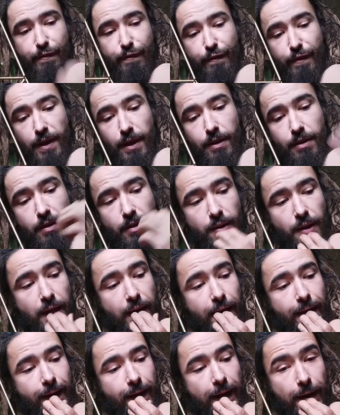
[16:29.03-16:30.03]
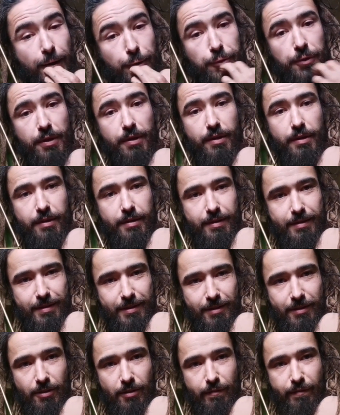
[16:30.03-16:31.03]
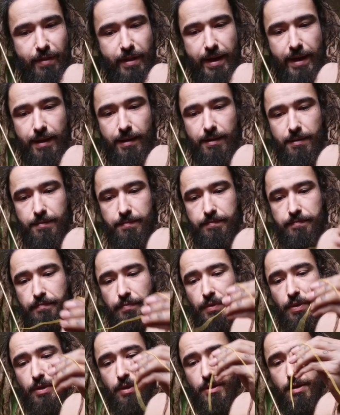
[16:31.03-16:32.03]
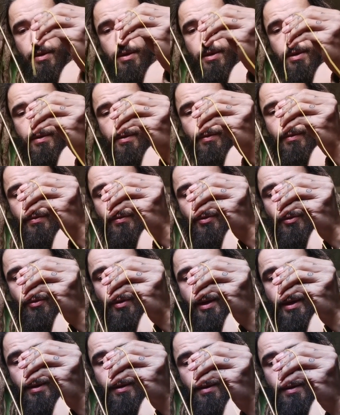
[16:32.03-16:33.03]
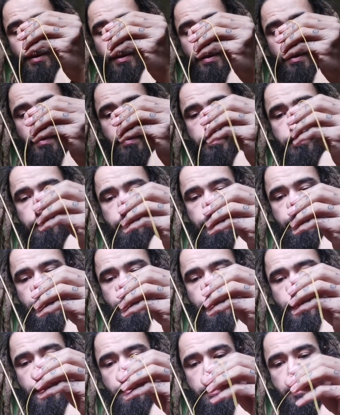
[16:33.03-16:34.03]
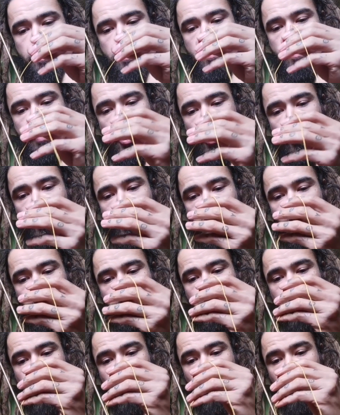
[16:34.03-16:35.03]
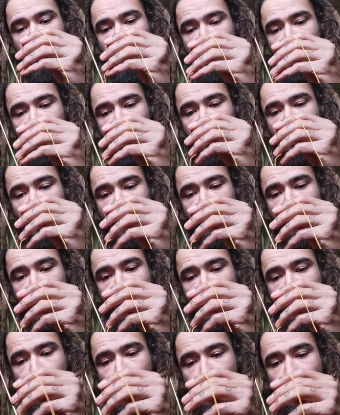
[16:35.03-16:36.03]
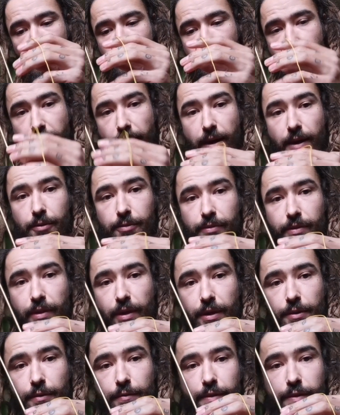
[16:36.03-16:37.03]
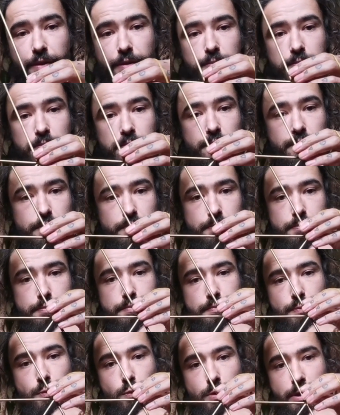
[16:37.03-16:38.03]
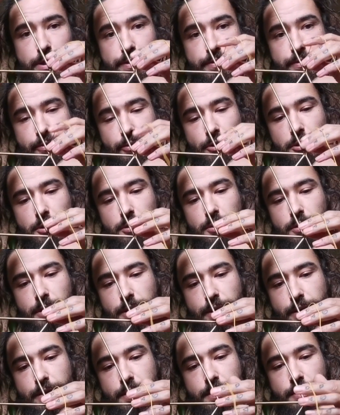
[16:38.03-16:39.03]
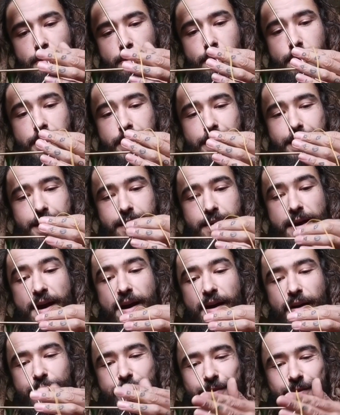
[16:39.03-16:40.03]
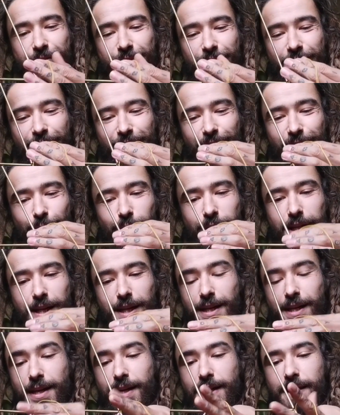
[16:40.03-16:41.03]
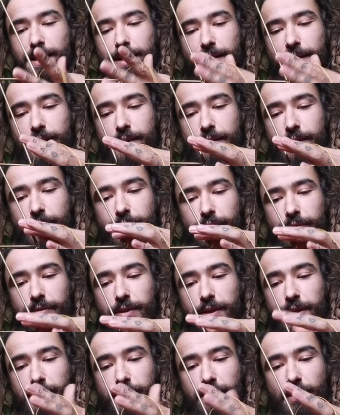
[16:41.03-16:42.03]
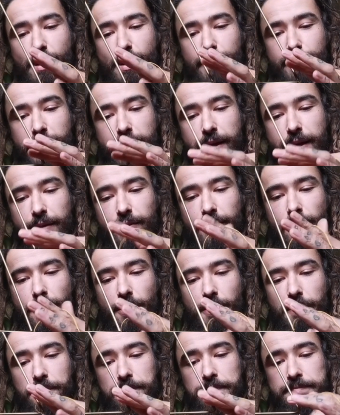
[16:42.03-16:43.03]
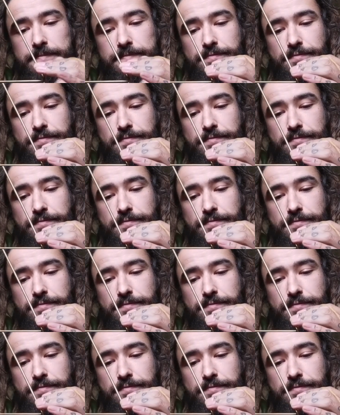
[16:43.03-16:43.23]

feed the line out of that so that both of my lines are on the outside of this one circle here, or half a circle really. See, it's half a hexagon.